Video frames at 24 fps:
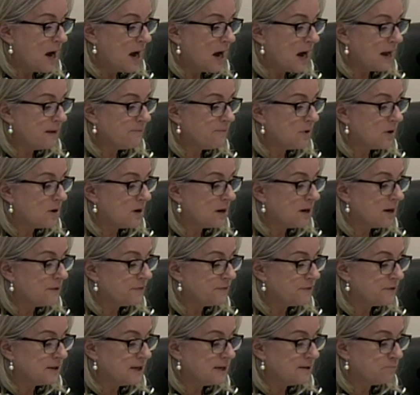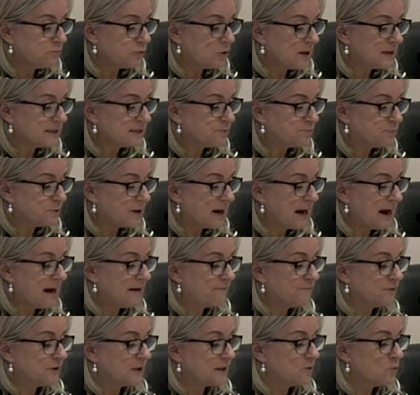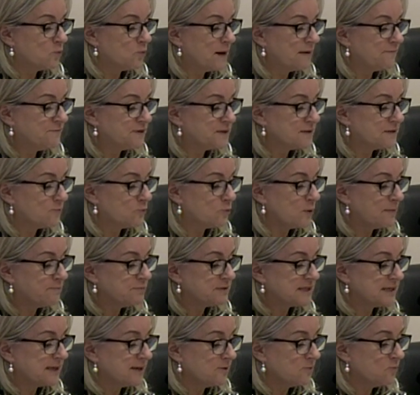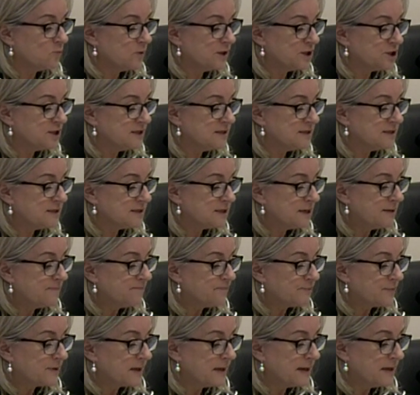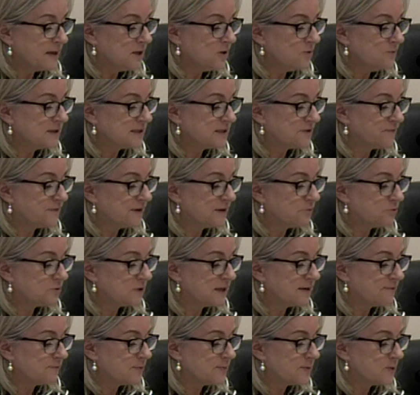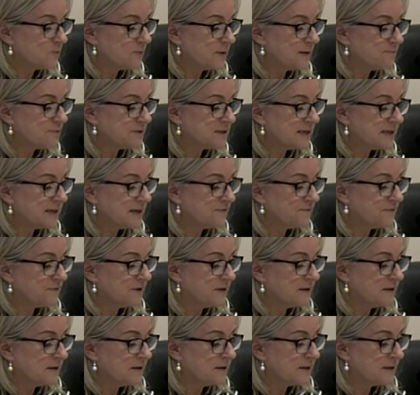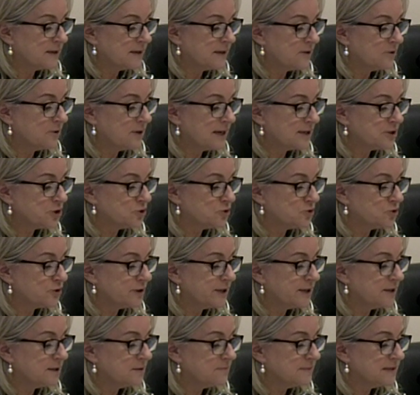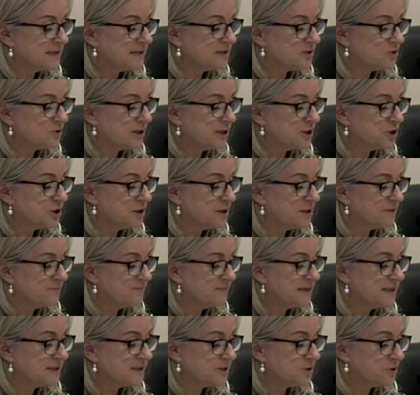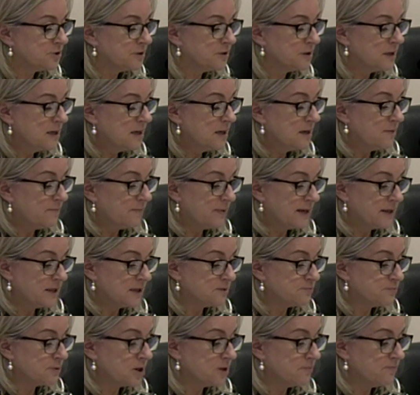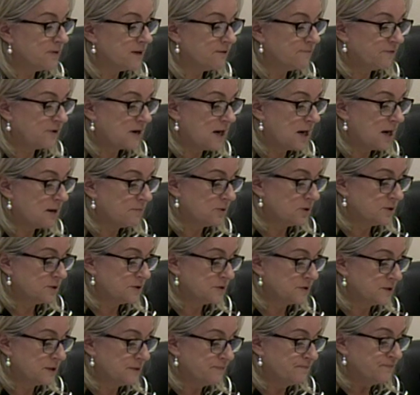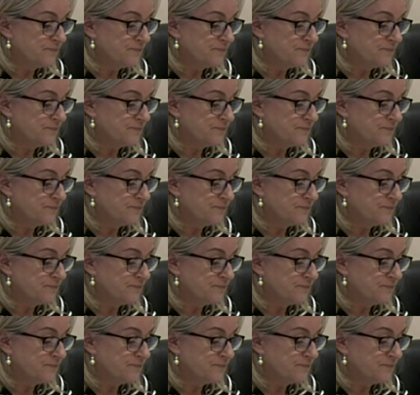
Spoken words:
I'm on the Prosper Africa website, which is a U.S. federal government website of the International Trade Administration administered by the Department of Commerce.